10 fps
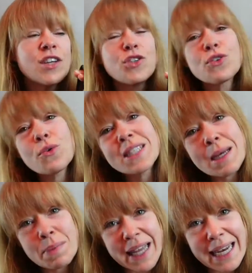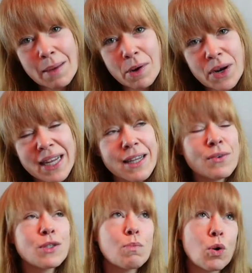And she was always complaining about it. And
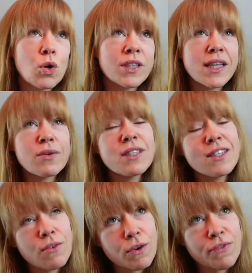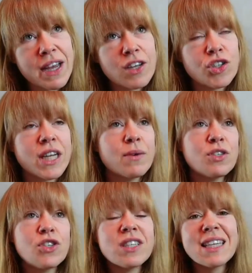there was mold and there was silverfish. And it
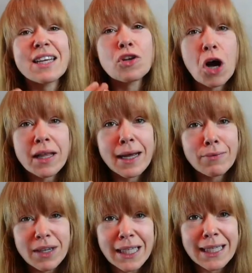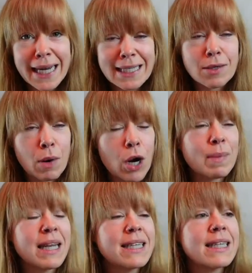was just like not a really nice
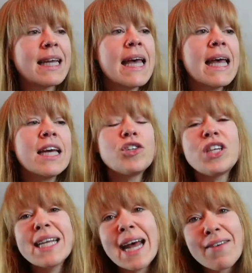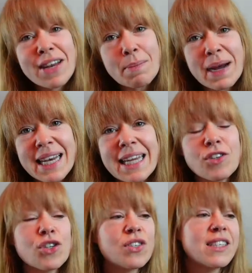apartment. And she didn't have any
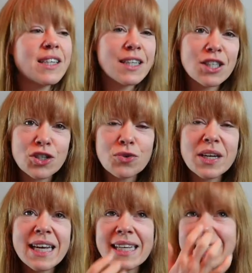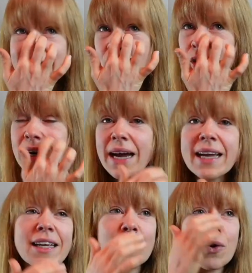money. She was still a student. And her and
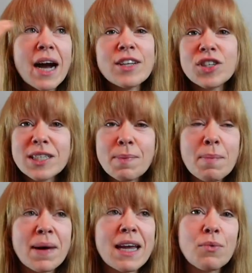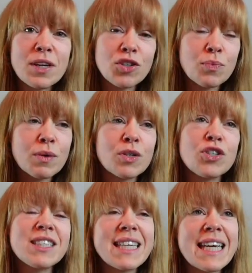I, you know, I just met Mike. We were
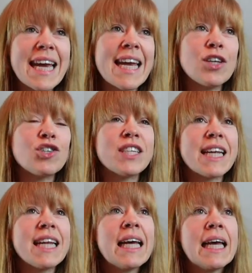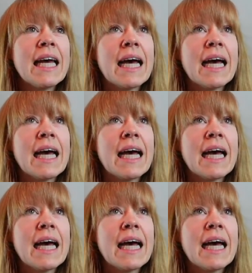just engaged. And